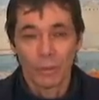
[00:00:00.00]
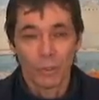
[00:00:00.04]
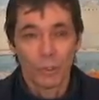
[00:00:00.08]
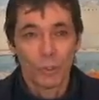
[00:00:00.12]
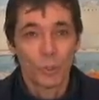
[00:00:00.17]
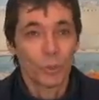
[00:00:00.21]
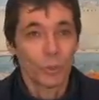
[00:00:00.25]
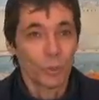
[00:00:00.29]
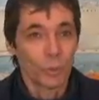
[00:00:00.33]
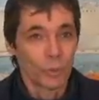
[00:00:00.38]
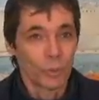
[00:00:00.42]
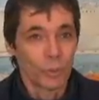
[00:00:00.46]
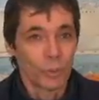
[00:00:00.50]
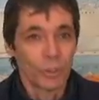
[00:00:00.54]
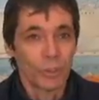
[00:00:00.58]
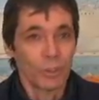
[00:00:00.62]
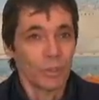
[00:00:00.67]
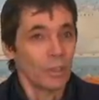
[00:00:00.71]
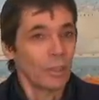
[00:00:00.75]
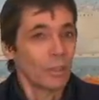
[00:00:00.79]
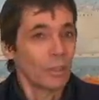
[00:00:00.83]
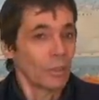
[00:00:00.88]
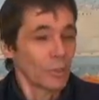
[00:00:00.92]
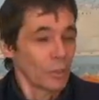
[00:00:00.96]
choose
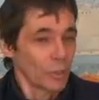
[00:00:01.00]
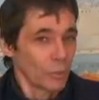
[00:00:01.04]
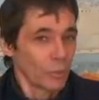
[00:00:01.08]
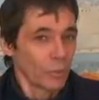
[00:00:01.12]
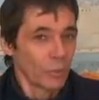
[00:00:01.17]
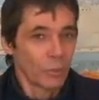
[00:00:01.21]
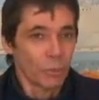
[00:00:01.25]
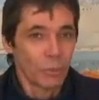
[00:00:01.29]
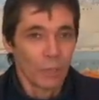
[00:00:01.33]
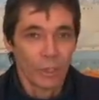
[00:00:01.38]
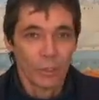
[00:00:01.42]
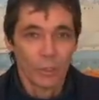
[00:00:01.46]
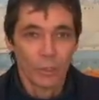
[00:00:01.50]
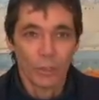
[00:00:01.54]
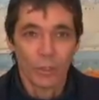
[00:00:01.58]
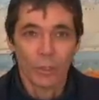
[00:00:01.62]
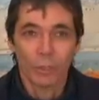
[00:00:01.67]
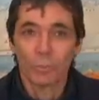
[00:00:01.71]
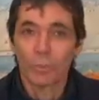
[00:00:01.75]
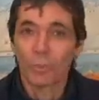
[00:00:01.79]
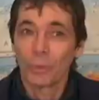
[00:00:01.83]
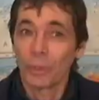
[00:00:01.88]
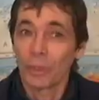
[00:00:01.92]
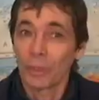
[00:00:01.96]
either sweet
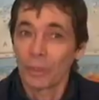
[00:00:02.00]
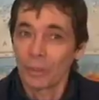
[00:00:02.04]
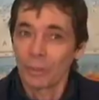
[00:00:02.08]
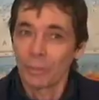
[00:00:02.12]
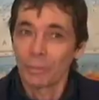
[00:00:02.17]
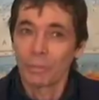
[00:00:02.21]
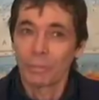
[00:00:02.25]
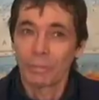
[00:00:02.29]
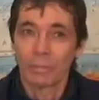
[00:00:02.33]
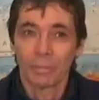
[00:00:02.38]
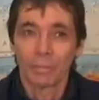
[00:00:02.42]
marjoram or